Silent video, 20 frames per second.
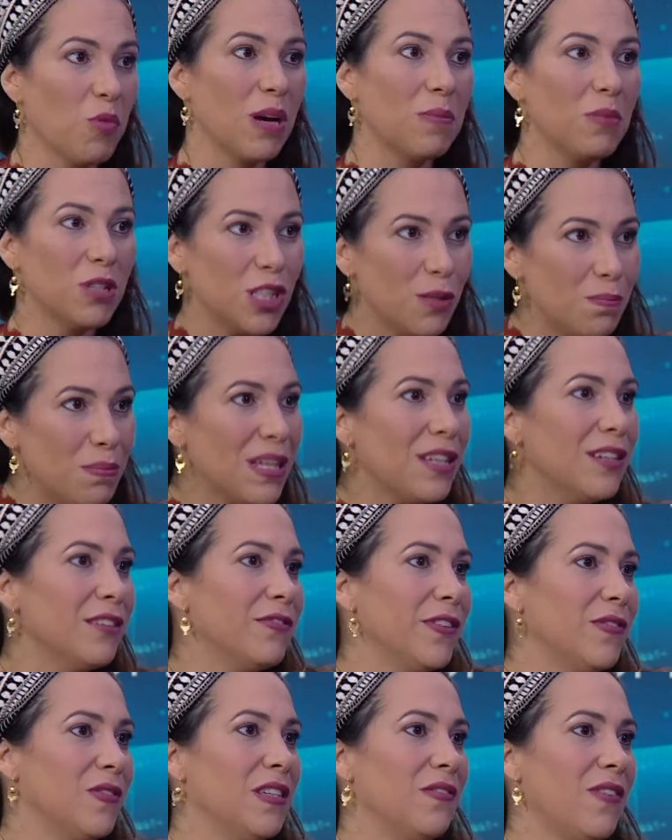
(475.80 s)
we're able to
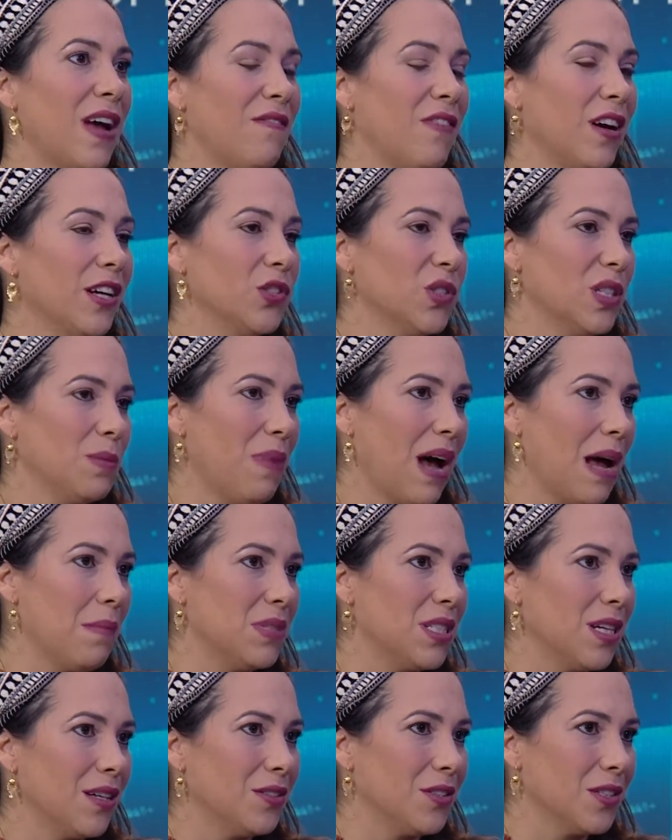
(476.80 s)
build 5,500
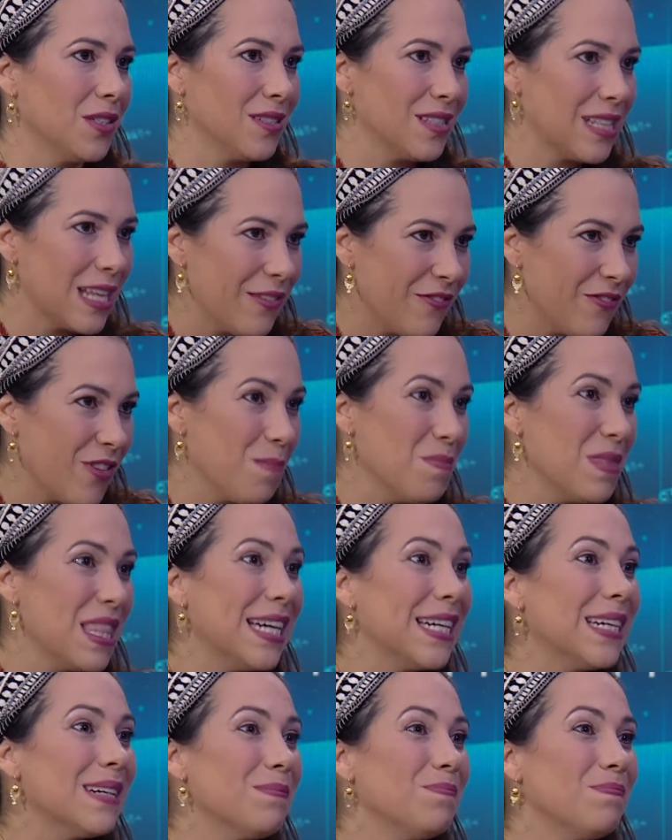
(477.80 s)
bomb shelters. From
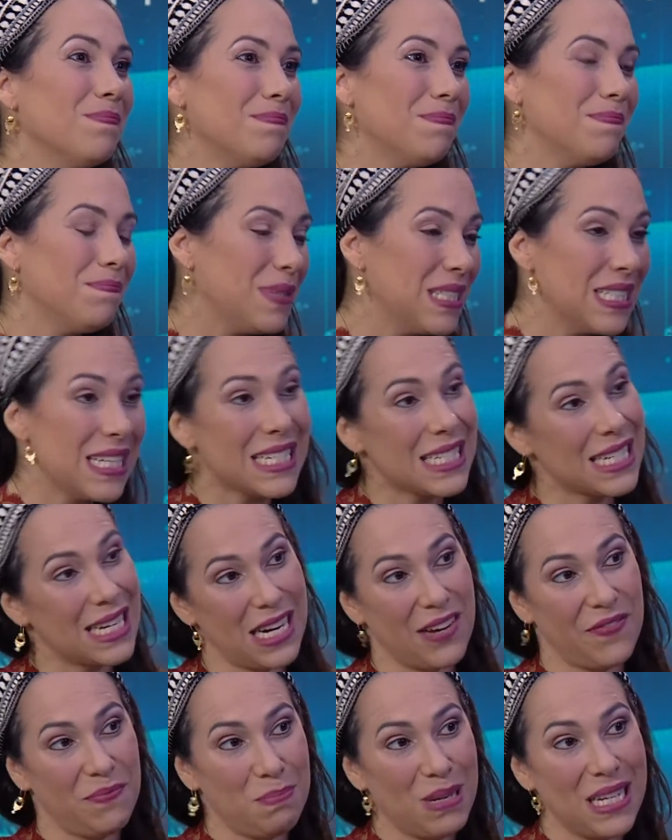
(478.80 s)
their
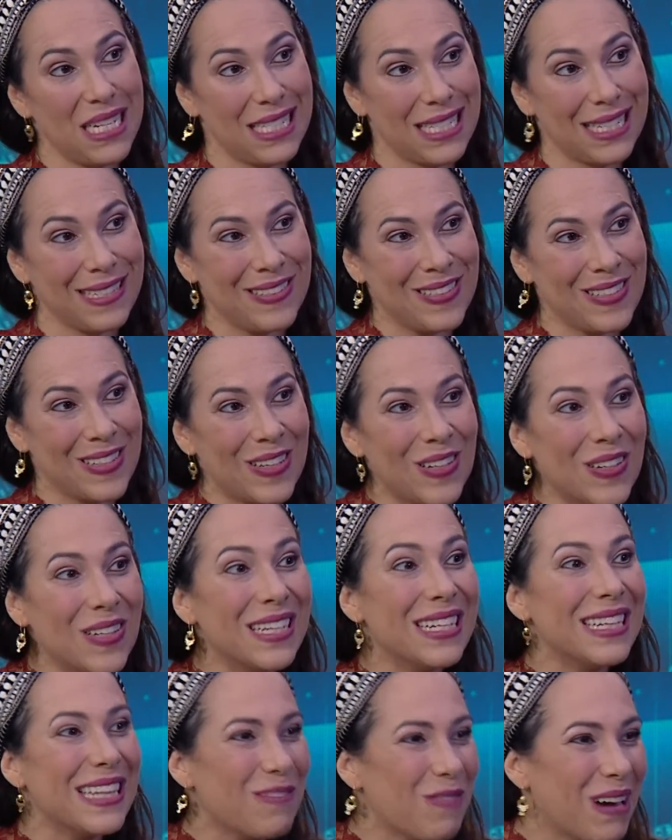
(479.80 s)
position of peace and
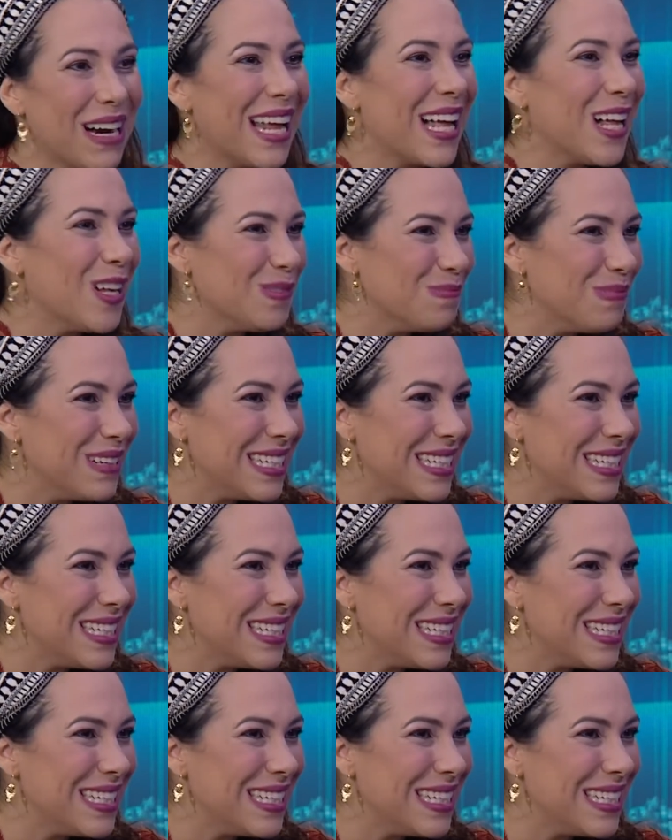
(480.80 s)
security, they want to help